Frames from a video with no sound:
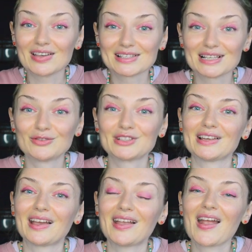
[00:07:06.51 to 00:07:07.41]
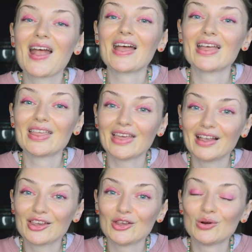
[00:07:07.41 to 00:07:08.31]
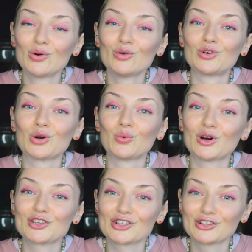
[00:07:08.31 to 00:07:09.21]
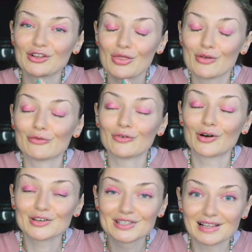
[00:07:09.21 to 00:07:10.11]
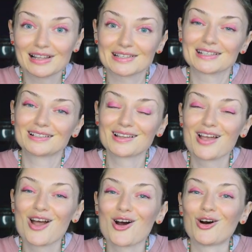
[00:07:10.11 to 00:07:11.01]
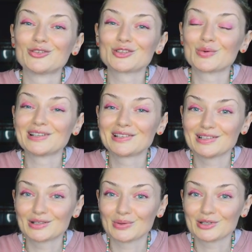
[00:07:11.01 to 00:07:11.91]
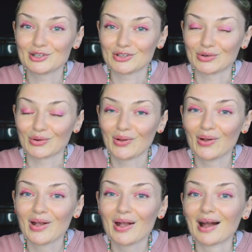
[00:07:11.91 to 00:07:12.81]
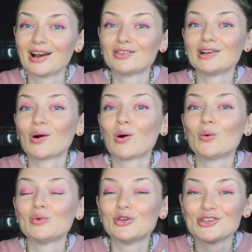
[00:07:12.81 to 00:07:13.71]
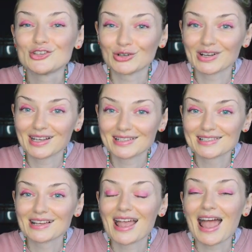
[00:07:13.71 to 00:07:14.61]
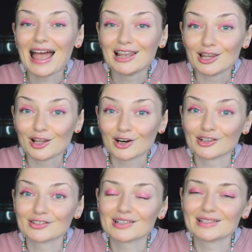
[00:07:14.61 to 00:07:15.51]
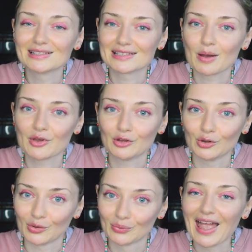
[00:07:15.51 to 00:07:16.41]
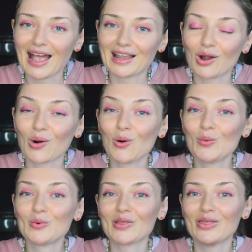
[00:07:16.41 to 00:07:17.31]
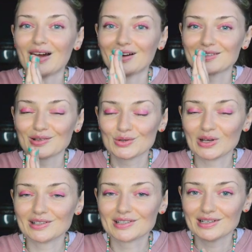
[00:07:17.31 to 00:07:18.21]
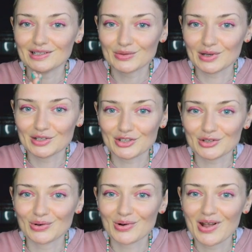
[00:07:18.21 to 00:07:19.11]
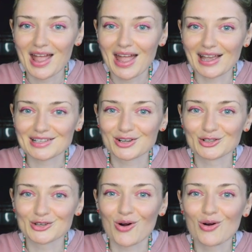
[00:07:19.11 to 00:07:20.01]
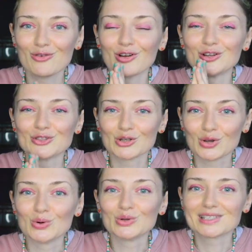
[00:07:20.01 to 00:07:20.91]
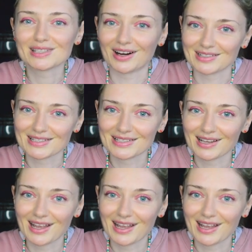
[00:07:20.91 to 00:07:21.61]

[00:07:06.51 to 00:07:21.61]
that's it for today. Thank you for watching the first lesson of twenty twenty-two. I really hope you enjoyed it and learned something new. And I hope that twenty twenty-two has got off to a good start.